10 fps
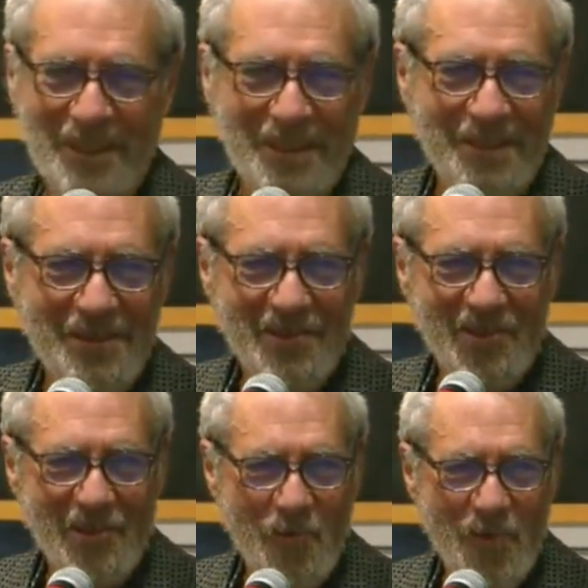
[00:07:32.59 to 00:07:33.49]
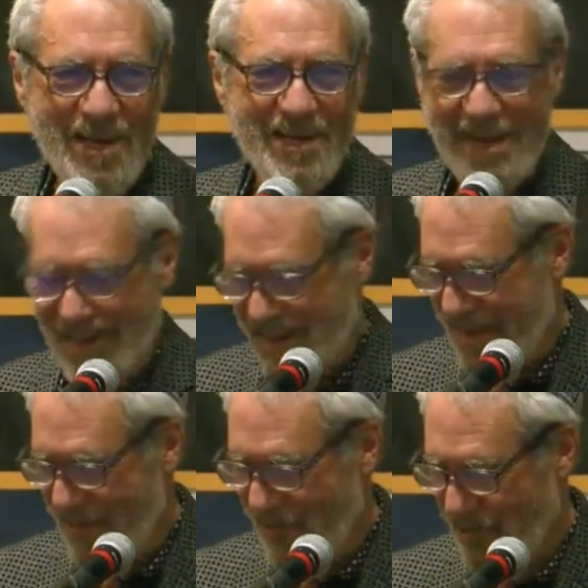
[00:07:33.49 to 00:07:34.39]
It's called
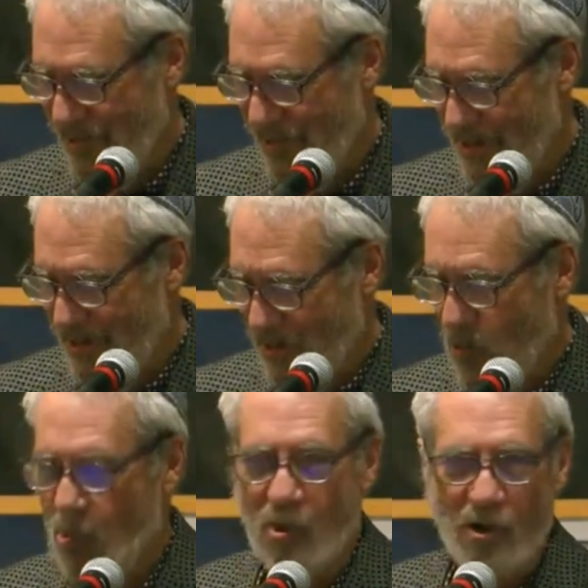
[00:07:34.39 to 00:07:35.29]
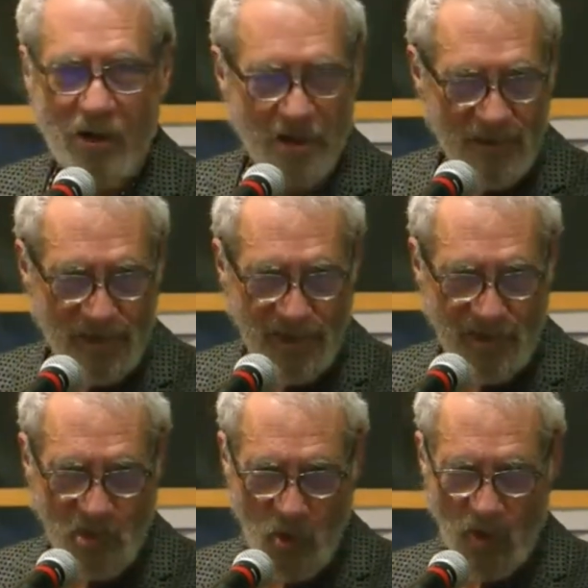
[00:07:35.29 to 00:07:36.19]
Rededication, or The
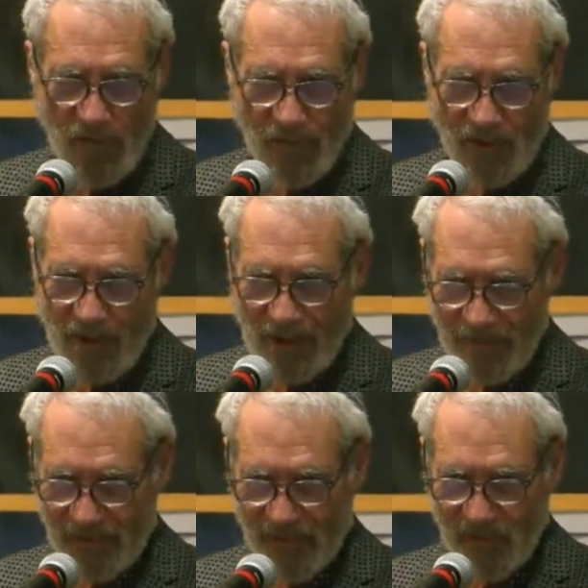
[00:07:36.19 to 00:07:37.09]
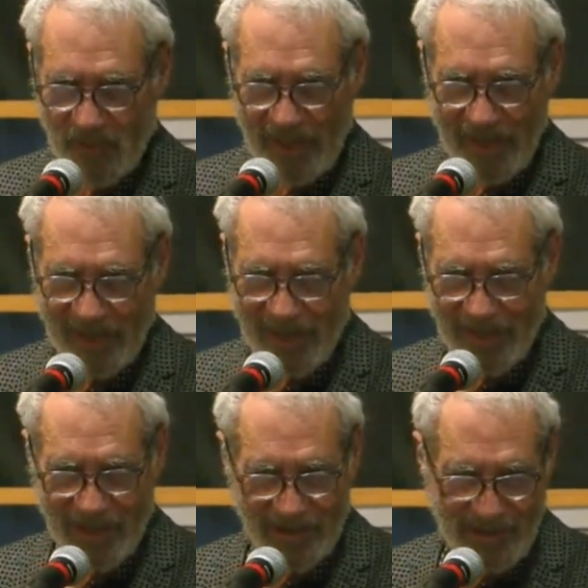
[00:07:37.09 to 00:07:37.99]
Do-Over. I was explaining
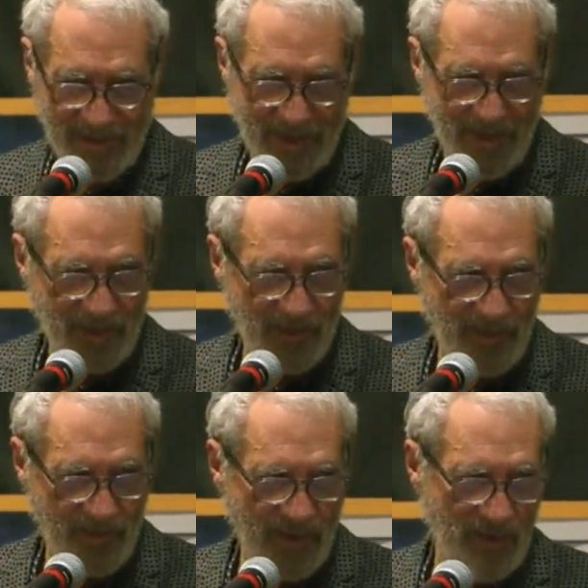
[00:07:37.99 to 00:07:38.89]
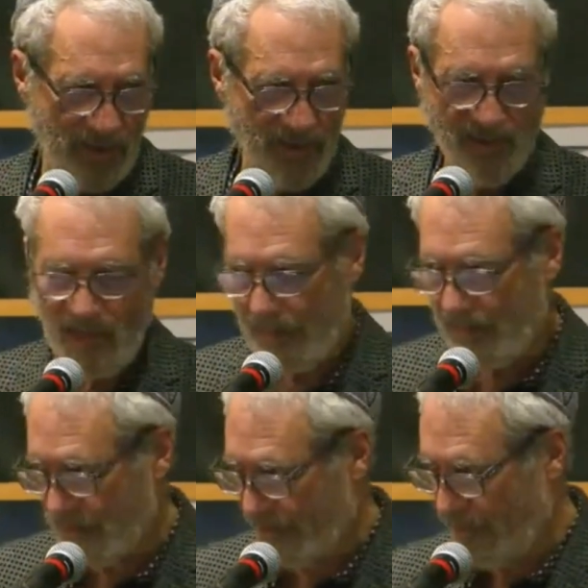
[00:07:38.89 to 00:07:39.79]
Hanukkah the other night to a friend of mine who's
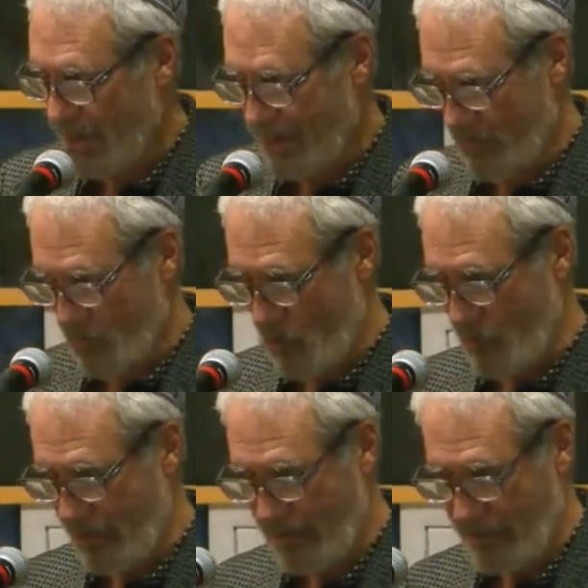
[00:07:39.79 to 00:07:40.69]
adopted a 5-year-old, and